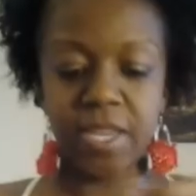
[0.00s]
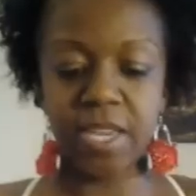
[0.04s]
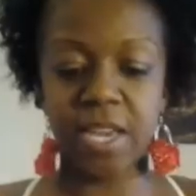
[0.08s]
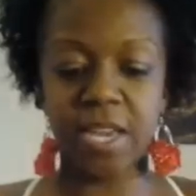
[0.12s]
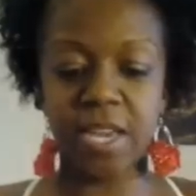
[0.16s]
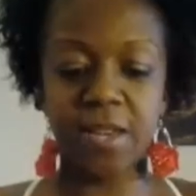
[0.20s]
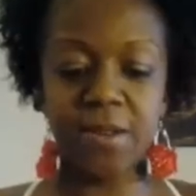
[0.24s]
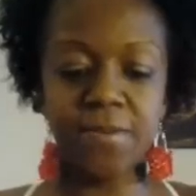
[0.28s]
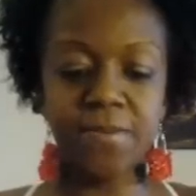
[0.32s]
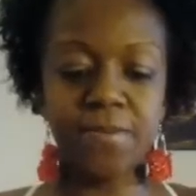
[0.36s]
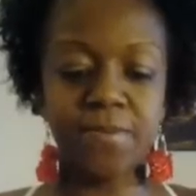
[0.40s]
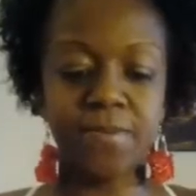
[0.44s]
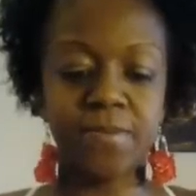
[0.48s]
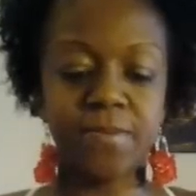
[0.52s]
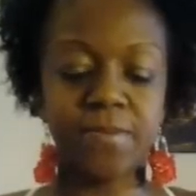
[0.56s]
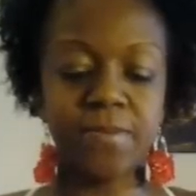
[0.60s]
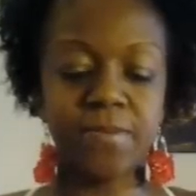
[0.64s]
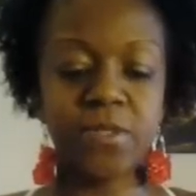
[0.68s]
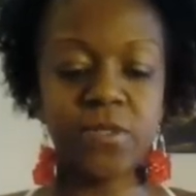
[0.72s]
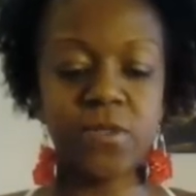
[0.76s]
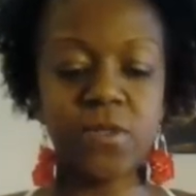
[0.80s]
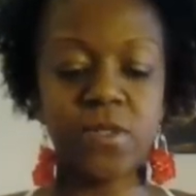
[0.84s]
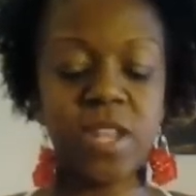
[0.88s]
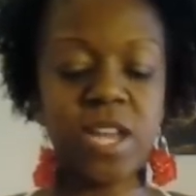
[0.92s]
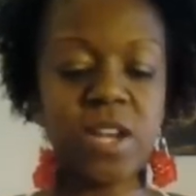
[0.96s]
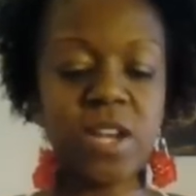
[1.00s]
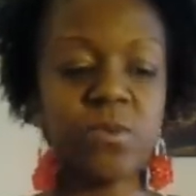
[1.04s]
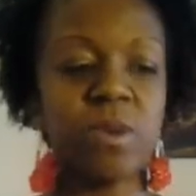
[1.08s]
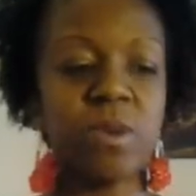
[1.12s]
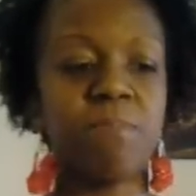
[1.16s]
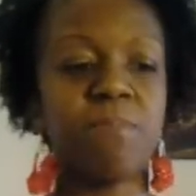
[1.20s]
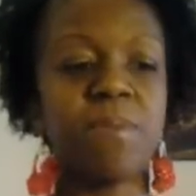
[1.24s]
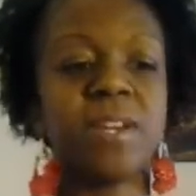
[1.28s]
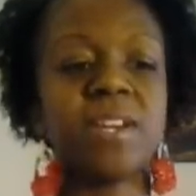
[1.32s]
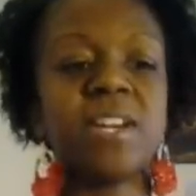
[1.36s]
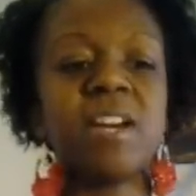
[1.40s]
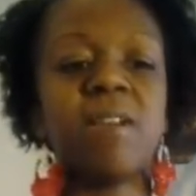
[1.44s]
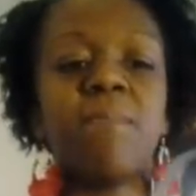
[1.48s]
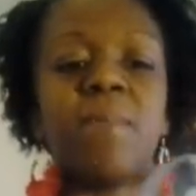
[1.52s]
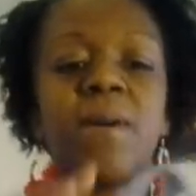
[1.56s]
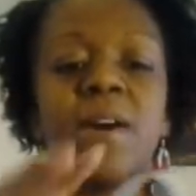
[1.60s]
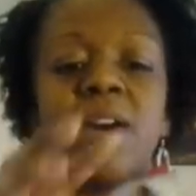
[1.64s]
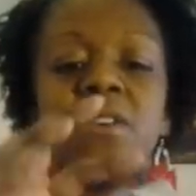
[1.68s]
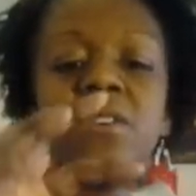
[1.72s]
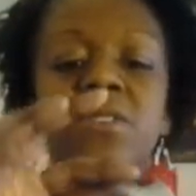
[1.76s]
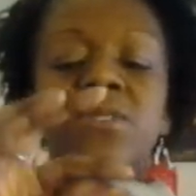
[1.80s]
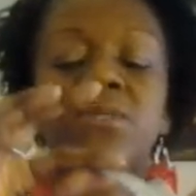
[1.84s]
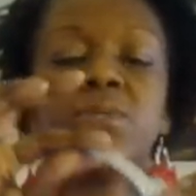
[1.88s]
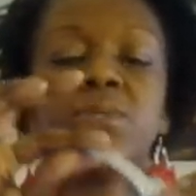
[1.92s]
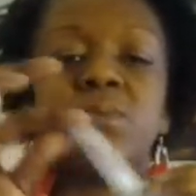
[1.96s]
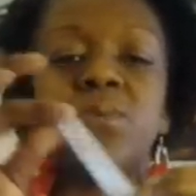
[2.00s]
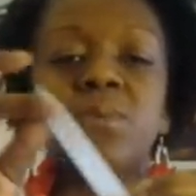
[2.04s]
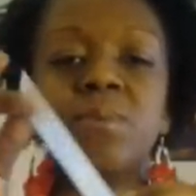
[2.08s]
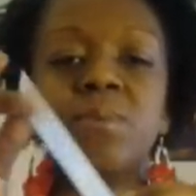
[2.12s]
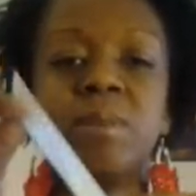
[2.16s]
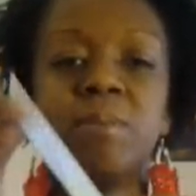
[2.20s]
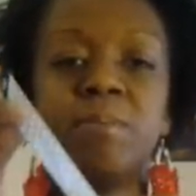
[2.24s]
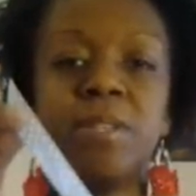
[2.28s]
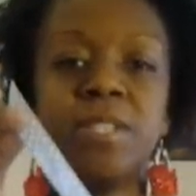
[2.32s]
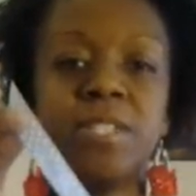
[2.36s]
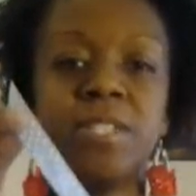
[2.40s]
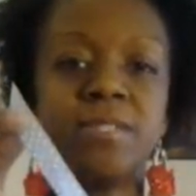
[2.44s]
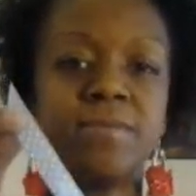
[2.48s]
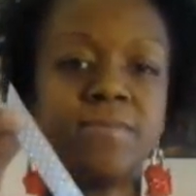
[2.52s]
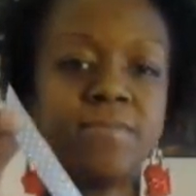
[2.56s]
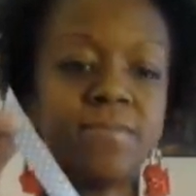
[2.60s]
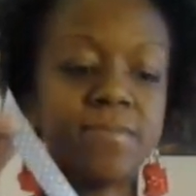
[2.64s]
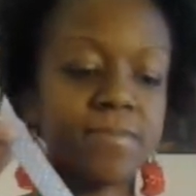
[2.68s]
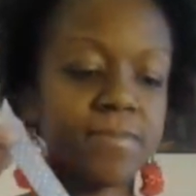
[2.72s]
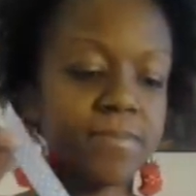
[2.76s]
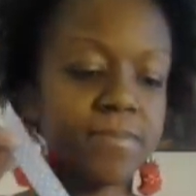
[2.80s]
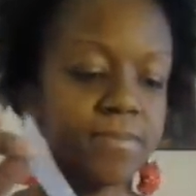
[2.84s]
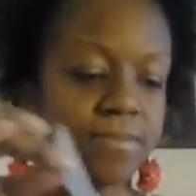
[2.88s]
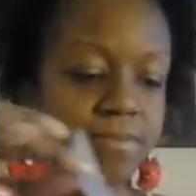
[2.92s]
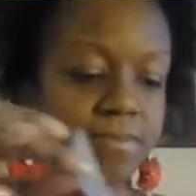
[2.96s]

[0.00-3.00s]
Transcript: Okay, so now we pick up our ribbon.